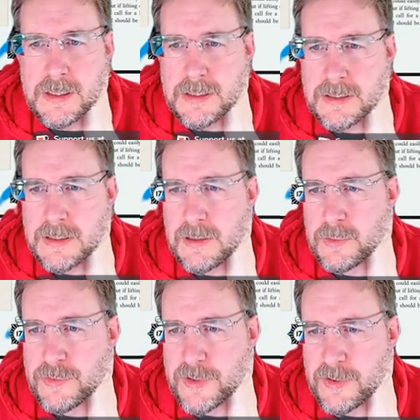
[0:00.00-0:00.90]

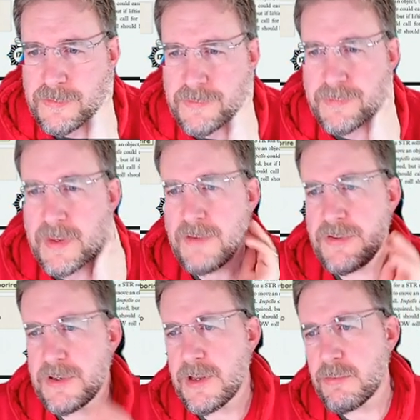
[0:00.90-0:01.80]
Close that off. If
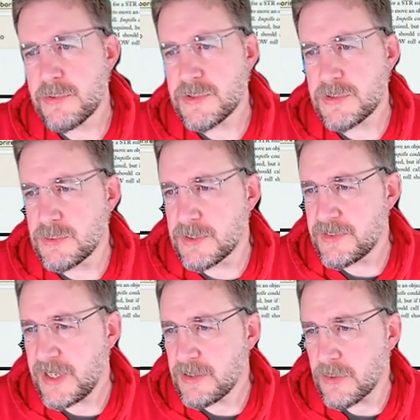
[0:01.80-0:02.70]
you now want to do a
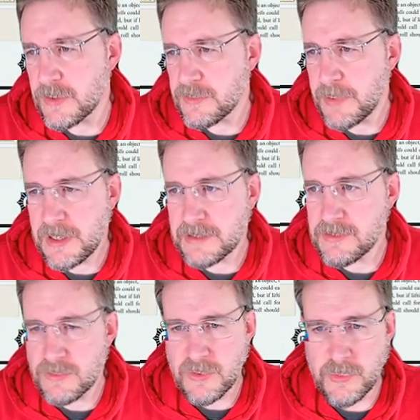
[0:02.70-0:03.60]
second order spell, let's
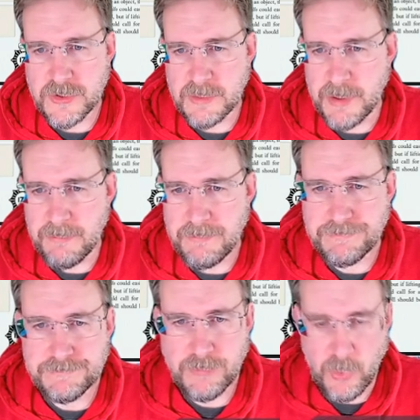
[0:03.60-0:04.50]
go for Water Bomb.
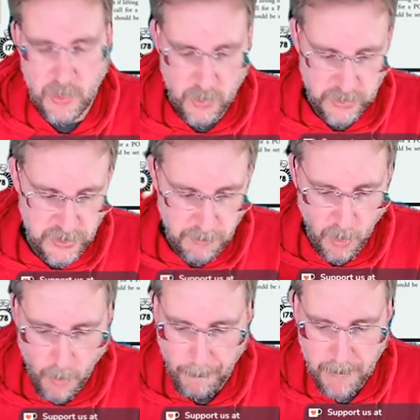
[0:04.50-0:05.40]
Water
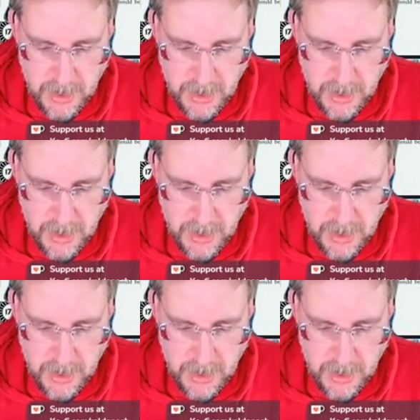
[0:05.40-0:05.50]
Bomb.